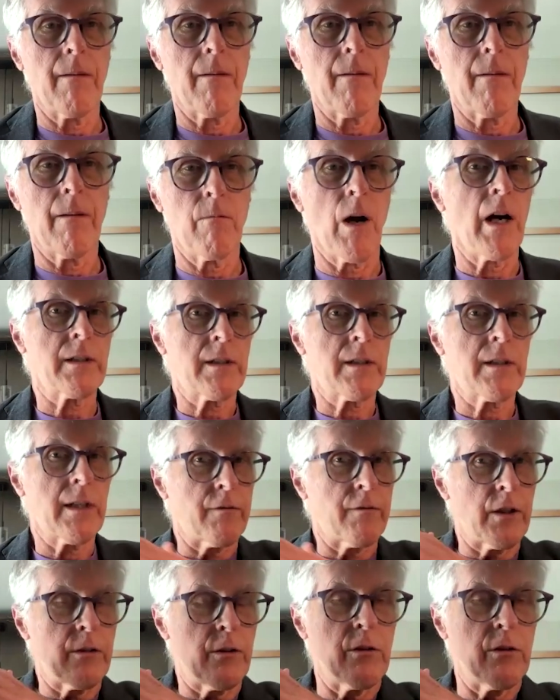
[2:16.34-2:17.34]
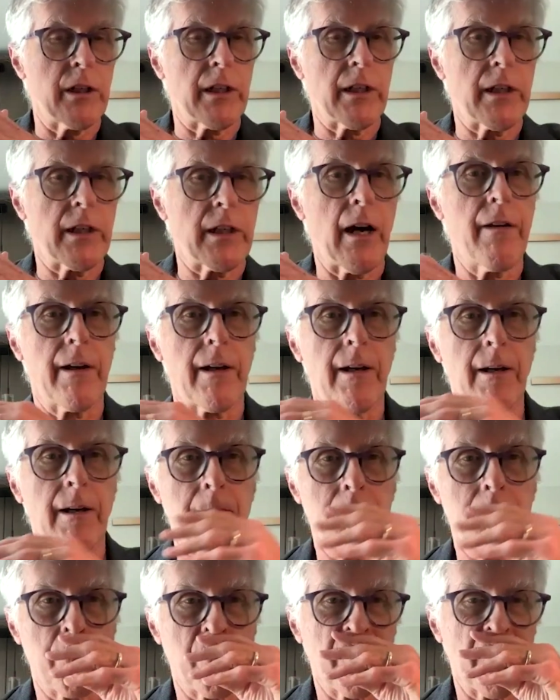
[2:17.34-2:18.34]
relative to doing nothing.
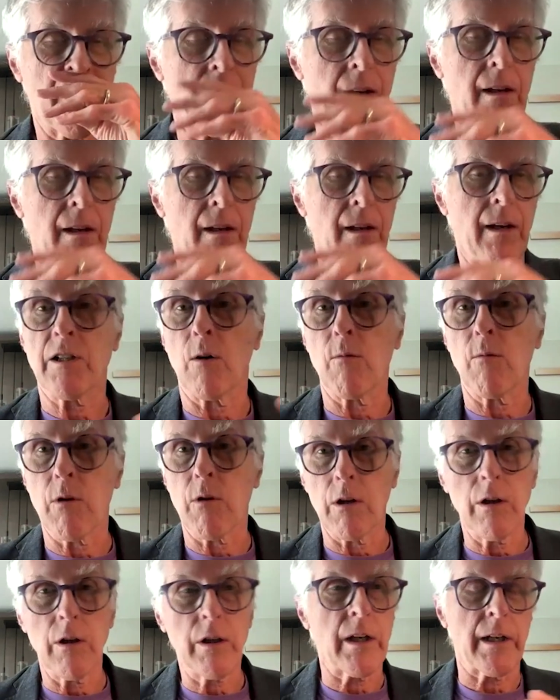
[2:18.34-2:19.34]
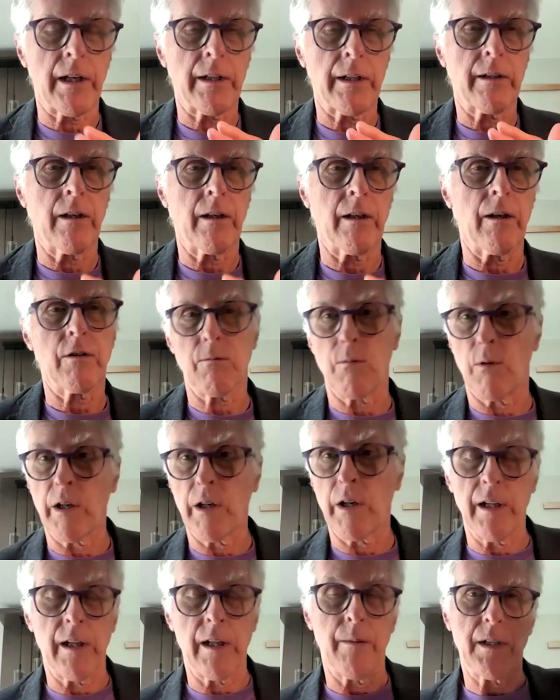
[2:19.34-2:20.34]
And so we're looking at those. One
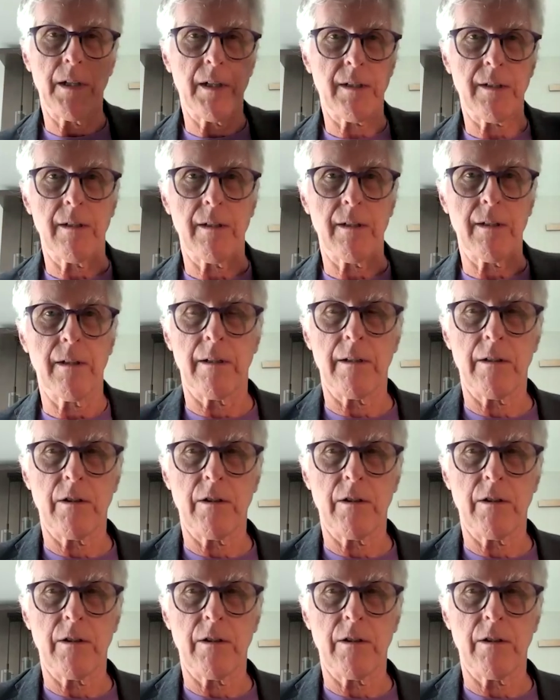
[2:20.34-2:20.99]
of them is, is